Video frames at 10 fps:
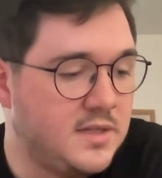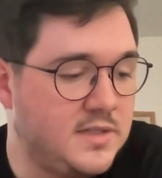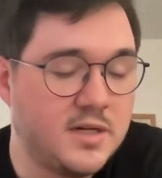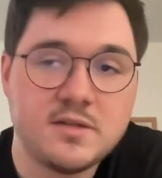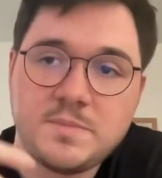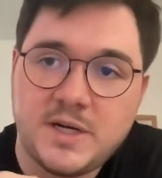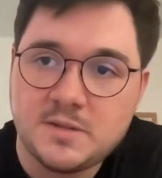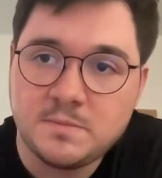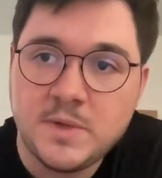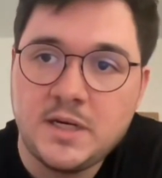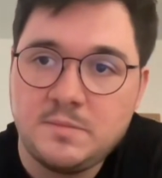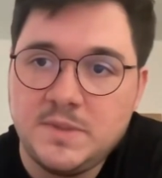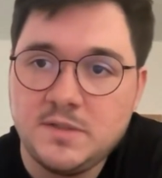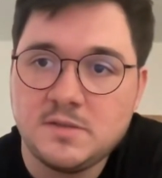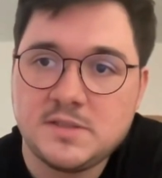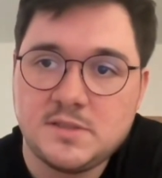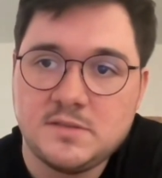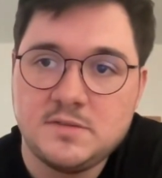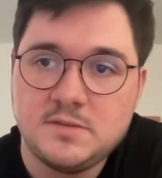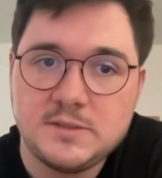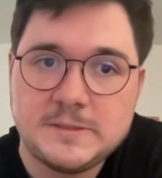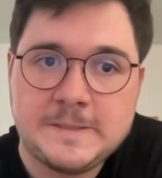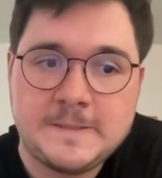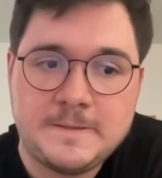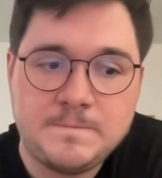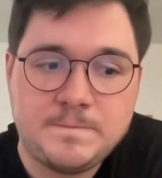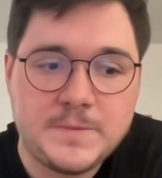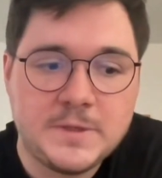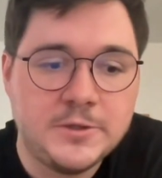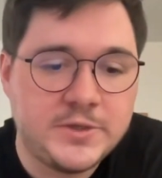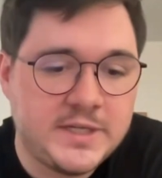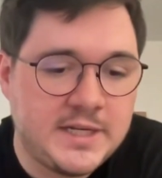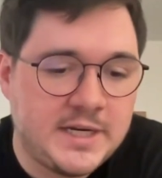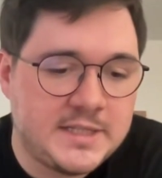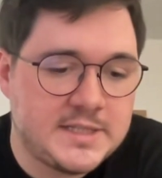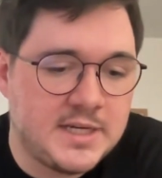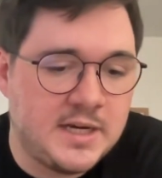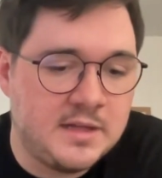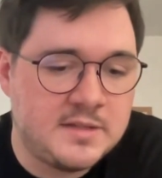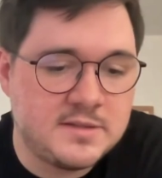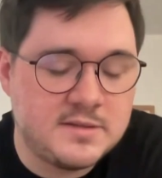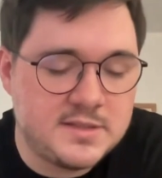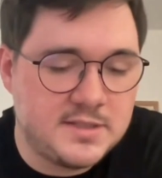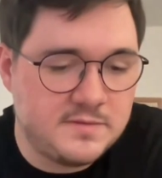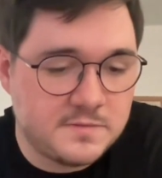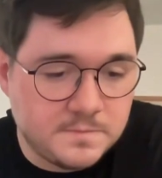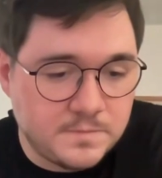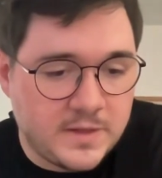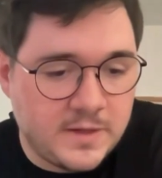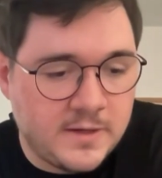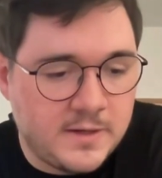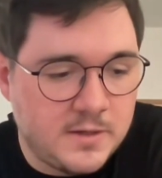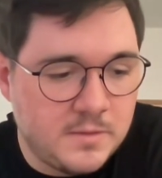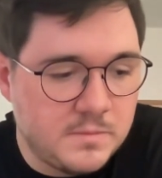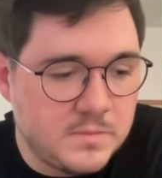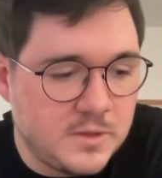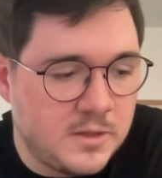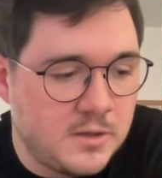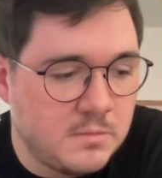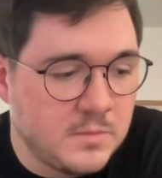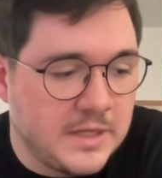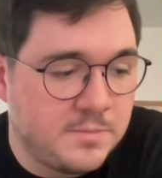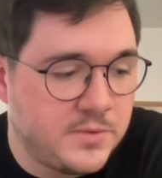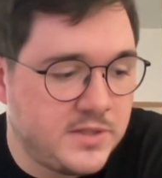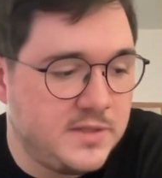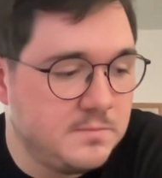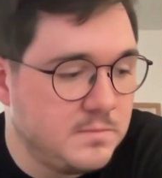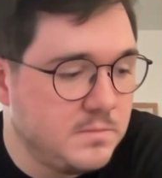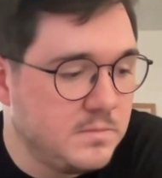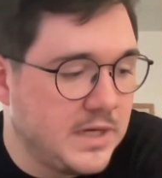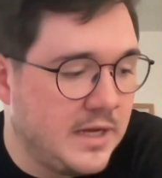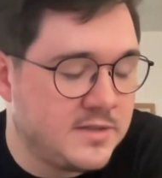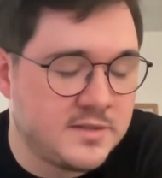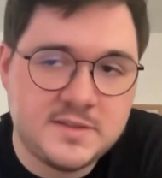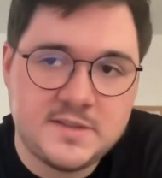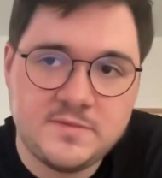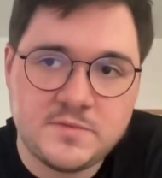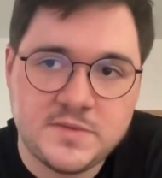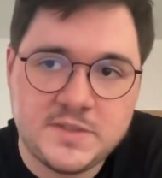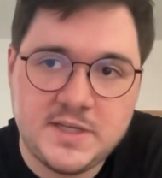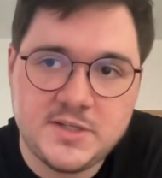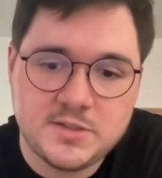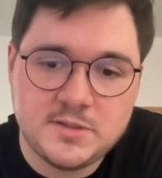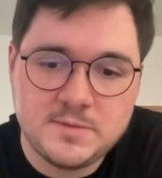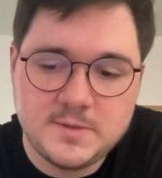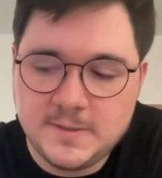The other part might be also looking at alternative, like putting alternative authentication